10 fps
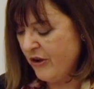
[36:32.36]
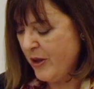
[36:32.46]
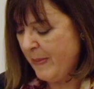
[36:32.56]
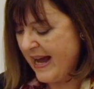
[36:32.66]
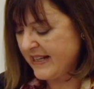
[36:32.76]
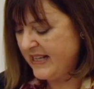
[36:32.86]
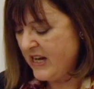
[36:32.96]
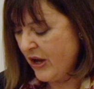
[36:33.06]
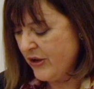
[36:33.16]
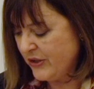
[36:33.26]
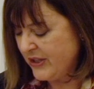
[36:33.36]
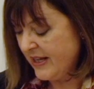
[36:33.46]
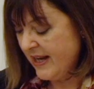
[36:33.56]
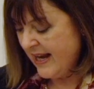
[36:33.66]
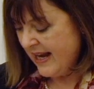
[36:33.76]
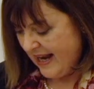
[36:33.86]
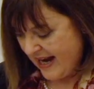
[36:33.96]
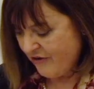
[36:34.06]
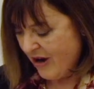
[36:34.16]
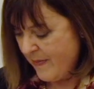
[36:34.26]
on the Black Sea coast,
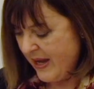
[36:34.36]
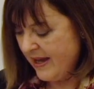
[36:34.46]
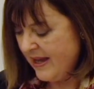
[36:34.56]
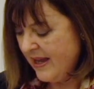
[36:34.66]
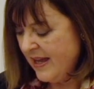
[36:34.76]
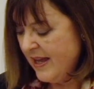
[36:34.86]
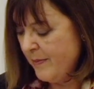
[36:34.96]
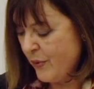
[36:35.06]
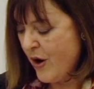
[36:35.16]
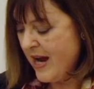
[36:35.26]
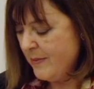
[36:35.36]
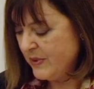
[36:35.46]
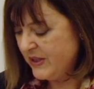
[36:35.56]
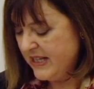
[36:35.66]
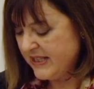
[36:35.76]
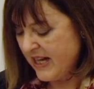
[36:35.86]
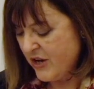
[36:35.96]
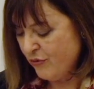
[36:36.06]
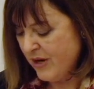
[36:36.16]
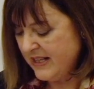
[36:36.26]
like Crimea, prime
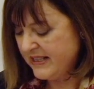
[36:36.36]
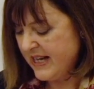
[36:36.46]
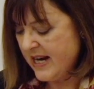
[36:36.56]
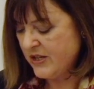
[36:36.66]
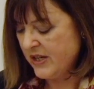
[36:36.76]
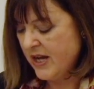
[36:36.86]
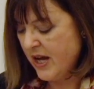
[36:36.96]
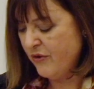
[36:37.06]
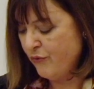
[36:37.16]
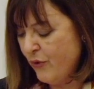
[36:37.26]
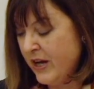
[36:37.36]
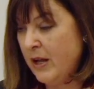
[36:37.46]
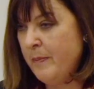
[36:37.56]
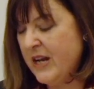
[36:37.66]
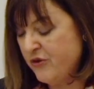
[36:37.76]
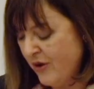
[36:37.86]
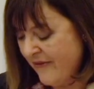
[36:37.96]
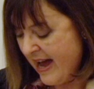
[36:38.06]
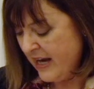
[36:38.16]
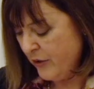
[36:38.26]
seaside real estate and of real military
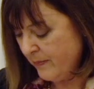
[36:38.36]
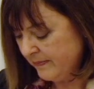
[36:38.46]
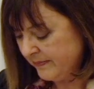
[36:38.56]
value.